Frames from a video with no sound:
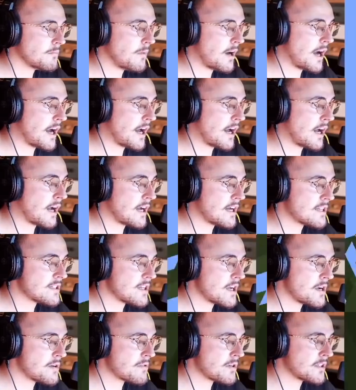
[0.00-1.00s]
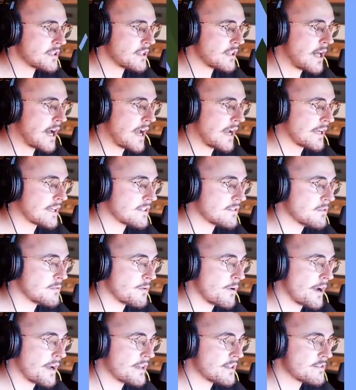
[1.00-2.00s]
But I really like the
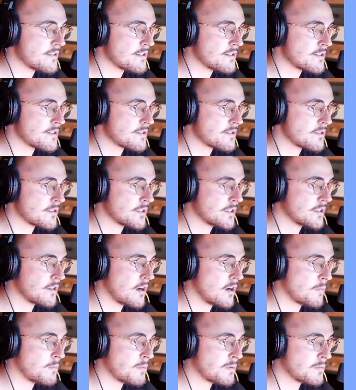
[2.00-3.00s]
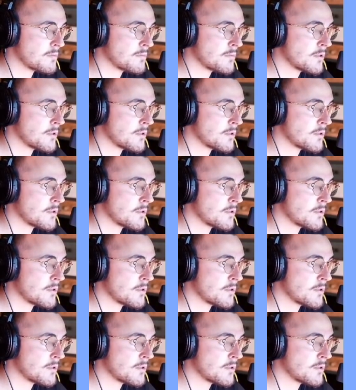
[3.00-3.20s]
way this is turning up.